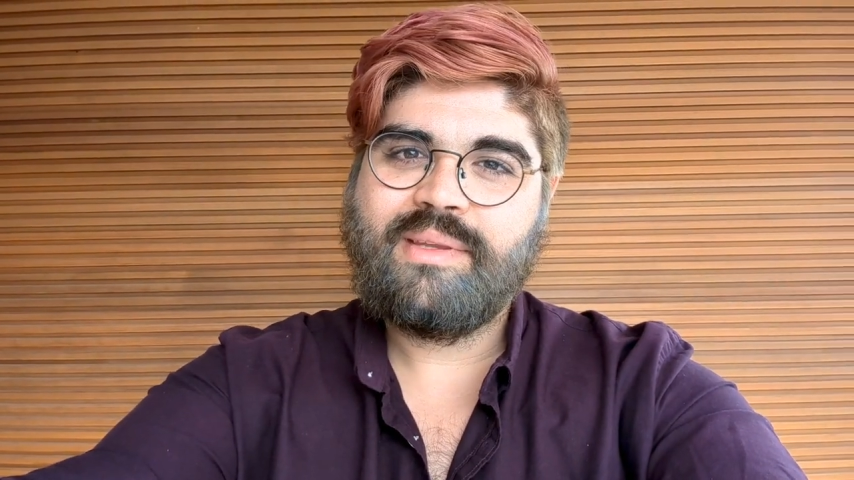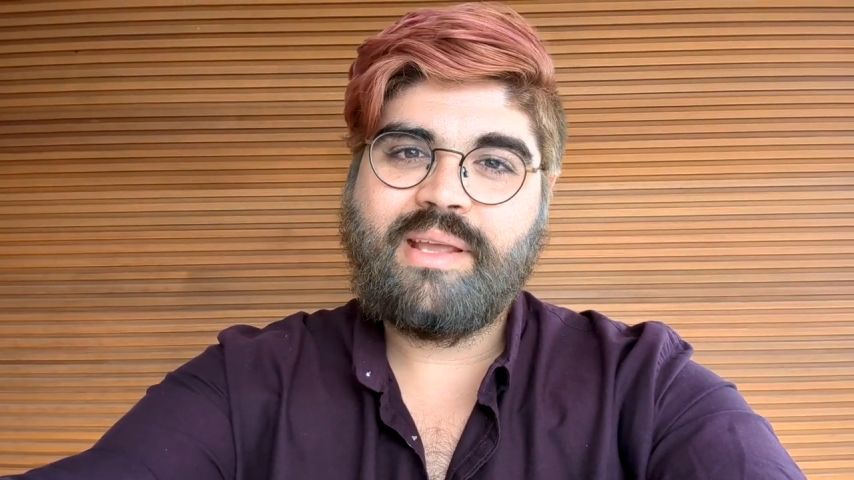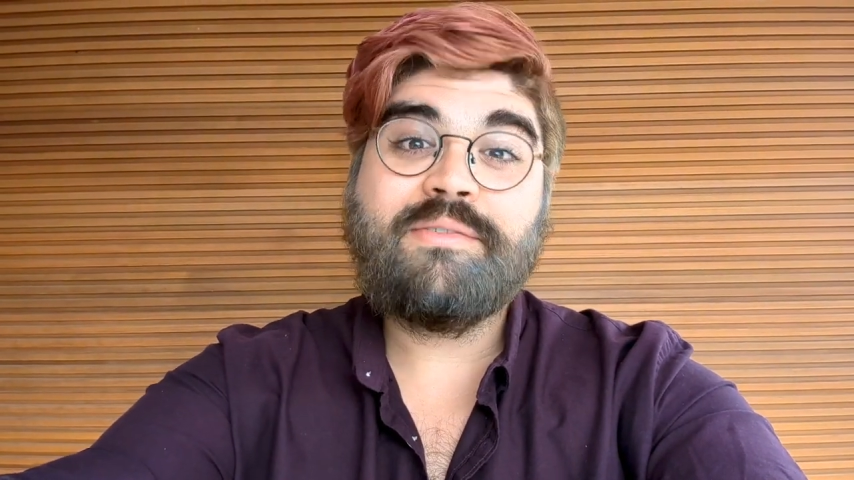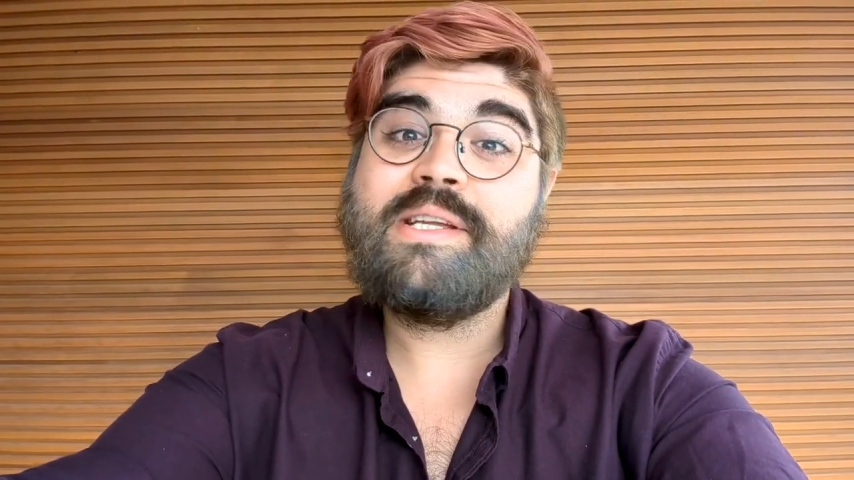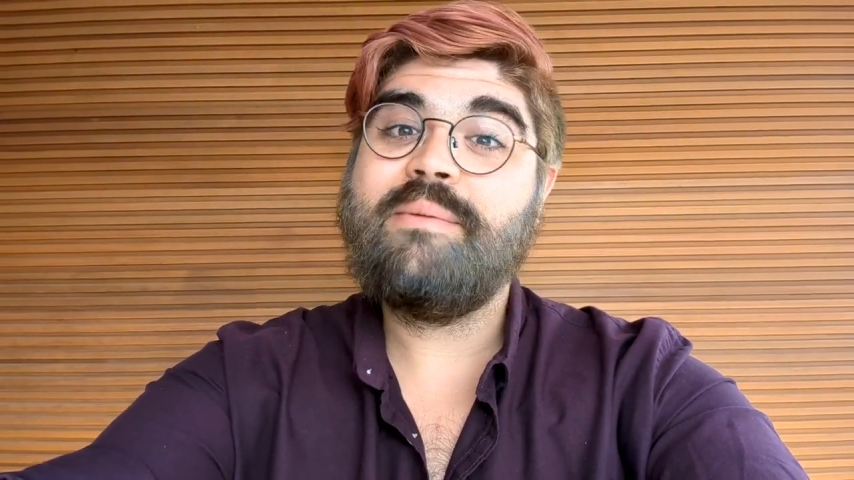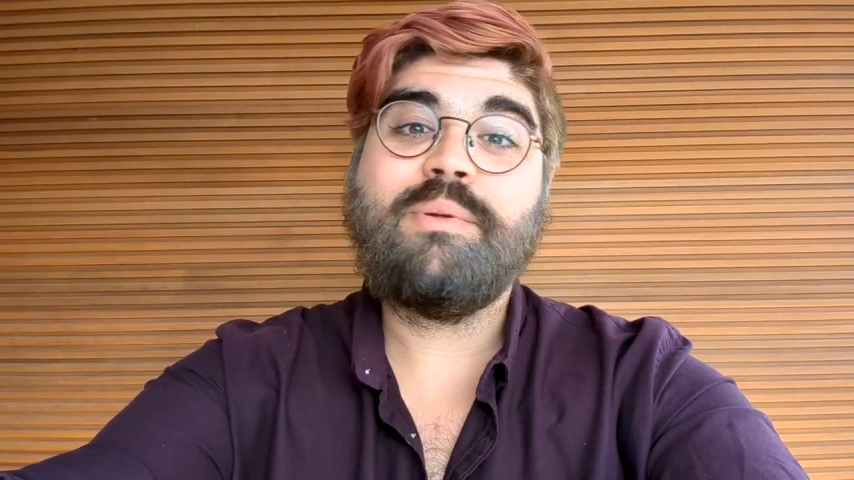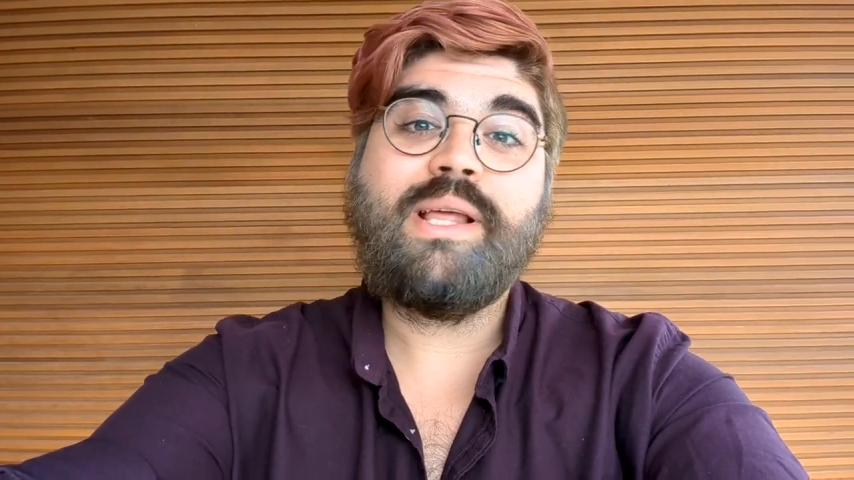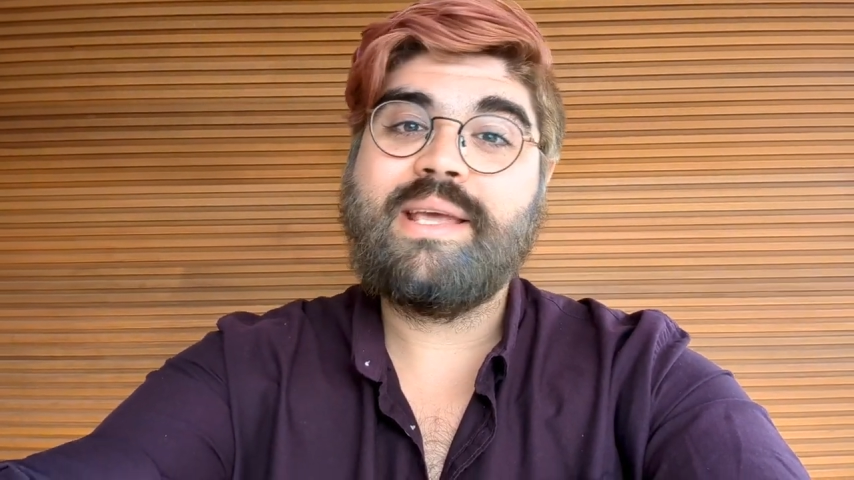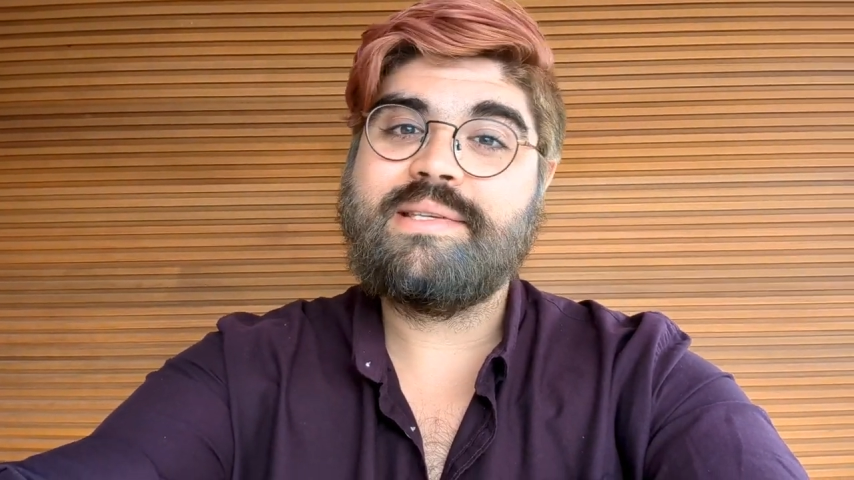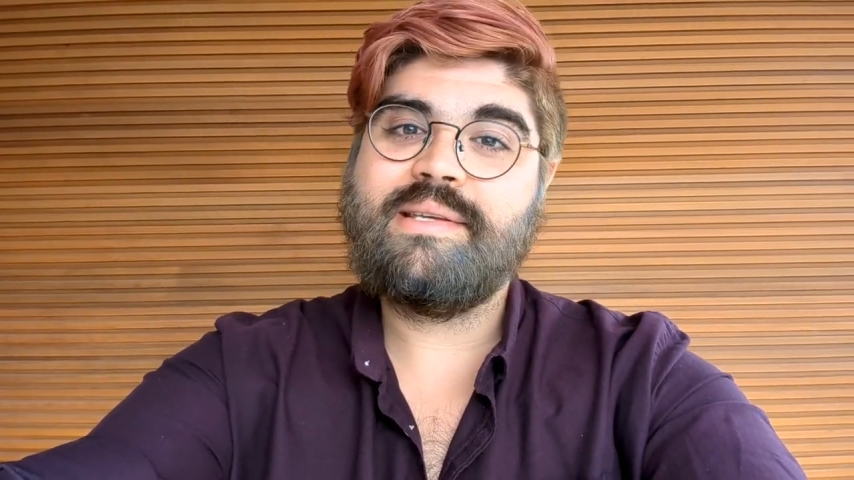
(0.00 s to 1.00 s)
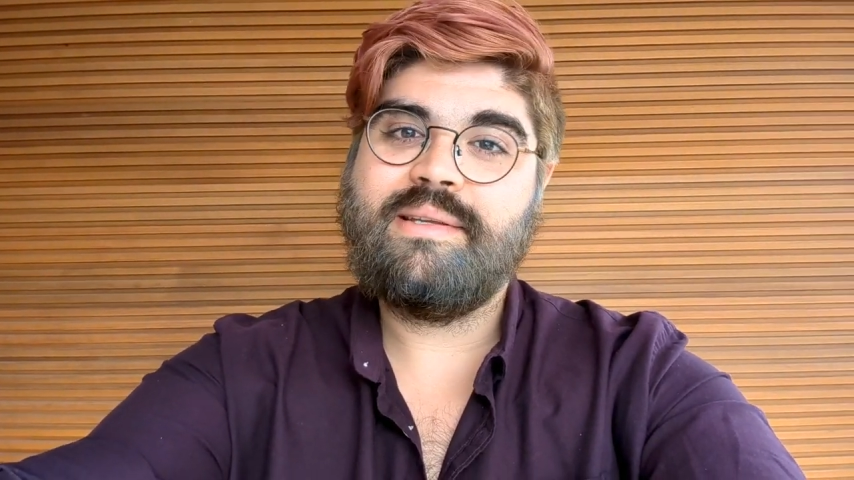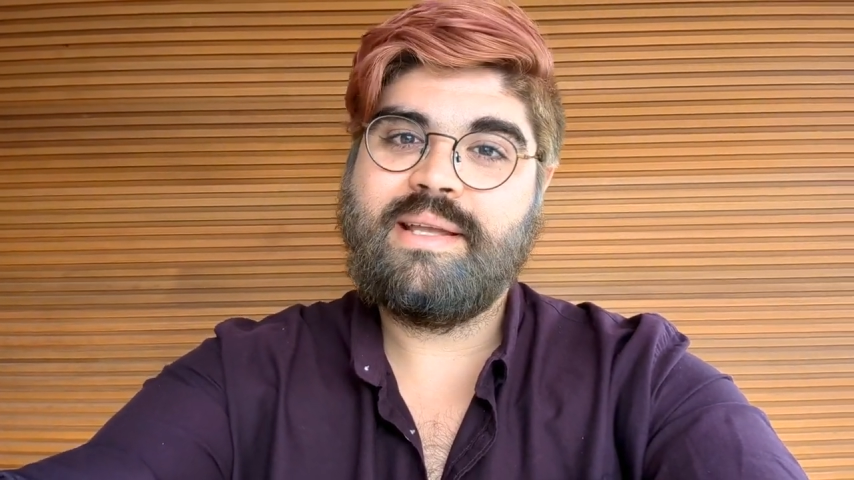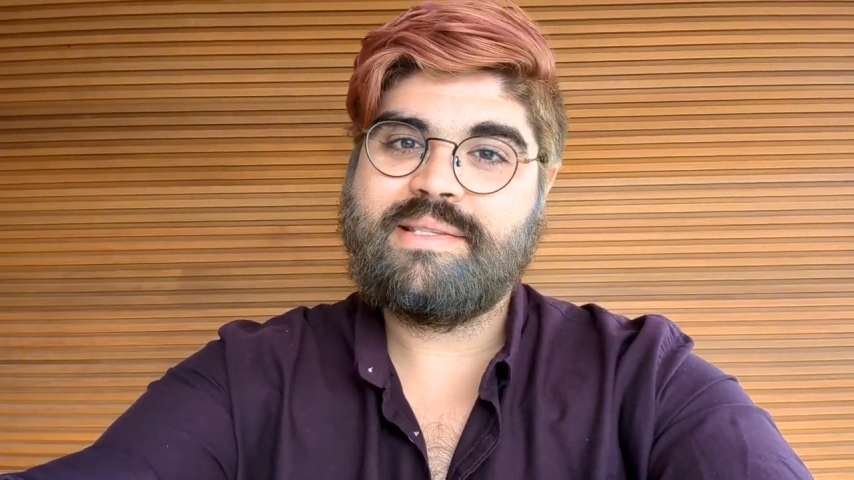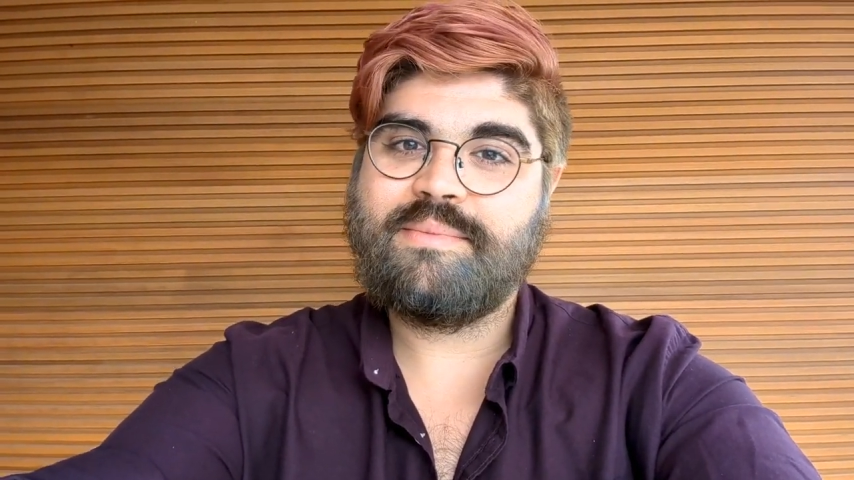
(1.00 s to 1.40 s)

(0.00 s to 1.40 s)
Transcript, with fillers: If it did, please hit